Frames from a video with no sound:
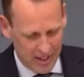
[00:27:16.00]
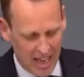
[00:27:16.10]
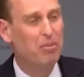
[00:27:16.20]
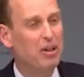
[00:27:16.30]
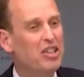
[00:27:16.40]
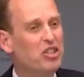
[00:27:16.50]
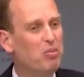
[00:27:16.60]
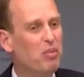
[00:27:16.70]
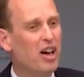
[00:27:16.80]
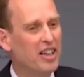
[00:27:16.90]
And it brings to
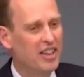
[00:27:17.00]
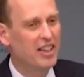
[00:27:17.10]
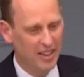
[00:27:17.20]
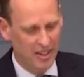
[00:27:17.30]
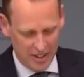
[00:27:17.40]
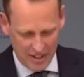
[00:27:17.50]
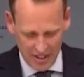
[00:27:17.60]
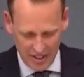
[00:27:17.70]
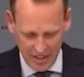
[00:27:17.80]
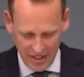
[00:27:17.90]
mind
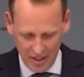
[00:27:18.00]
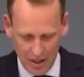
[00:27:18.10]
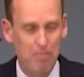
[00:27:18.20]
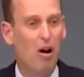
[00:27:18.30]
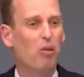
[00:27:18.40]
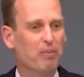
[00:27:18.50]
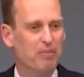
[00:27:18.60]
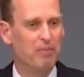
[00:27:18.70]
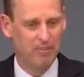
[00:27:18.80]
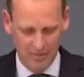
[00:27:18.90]
a poem,
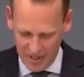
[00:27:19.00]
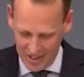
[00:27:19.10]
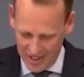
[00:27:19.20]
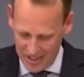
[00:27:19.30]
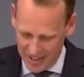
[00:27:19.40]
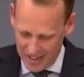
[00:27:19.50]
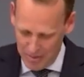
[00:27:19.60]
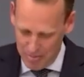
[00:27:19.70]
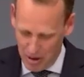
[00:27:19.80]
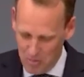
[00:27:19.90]
the
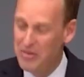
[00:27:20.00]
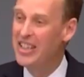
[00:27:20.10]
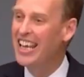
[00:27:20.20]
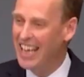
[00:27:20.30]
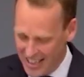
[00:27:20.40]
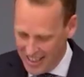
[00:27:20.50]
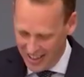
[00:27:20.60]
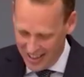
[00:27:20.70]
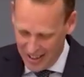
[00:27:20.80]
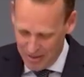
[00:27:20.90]
poem Digging
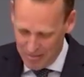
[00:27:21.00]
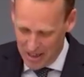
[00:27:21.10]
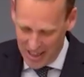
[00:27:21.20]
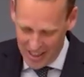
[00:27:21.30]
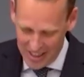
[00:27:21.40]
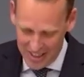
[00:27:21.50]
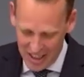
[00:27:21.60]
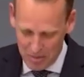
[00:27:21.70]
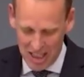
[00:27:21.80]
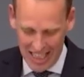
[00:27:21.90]
by
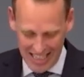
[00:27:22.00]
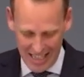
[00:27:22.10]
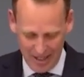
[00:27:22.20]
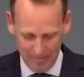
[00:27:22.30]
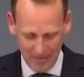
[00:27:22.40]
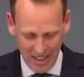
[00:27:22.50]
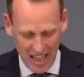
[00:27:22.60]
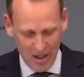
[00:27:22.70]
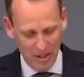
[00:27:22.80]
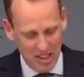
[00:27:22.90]
Seamus Heaney,
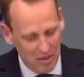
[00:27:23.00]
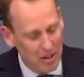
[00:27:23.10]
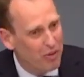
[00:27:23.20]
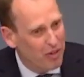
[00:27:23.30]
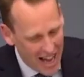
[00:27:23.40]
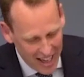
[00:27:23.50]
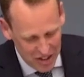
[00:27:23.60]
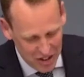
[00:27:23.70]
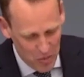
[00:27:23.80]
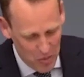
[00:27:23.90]
in which he
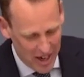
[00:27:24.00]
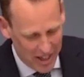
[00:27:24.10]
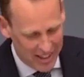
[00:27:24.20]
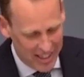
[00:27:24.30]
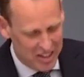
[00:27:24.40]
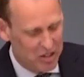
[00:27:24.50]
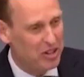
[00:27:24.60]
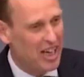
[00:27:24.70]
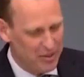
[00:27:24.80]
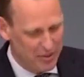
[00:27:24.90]
reflects on whether his
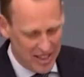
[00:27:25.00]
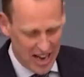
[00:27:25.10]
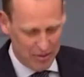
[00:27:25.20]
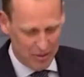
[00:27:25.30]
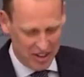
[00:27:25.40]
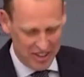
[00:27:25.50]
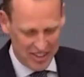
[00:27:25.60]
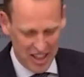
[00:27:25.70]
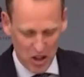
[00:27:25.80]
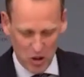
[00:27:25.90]
creative
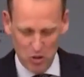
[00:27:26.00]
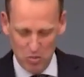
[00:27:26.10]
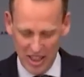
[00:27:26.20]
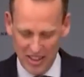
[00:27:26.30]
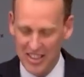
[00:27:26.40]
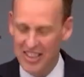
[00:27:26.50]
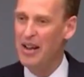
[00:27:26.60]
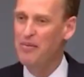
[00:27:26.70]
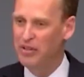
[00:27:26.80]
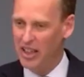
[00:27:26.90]
endeavors could bring the
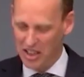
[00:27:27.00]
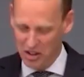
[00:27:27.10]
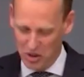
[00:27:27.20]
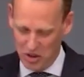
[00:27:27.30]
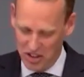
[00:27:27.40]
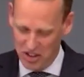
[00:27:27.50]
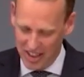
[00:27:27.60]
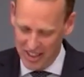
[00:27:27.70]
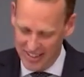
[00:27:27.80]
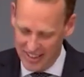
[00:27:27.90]
same value to
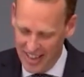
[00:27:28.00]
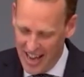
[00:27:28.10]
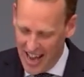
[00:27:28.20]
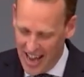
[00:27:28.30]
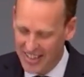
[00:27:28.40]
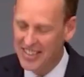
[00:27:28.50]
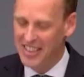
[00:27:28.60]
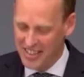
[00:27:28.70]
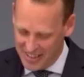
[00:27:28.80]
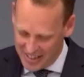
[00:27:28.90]
society as
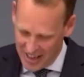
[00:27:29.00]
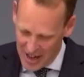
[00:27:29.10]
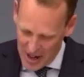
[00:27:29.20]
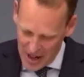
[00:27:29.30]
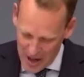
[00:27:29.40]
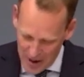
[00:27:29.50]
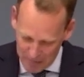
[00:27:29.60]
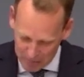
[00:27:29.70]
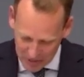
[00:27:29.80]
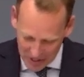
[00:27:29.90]
his um,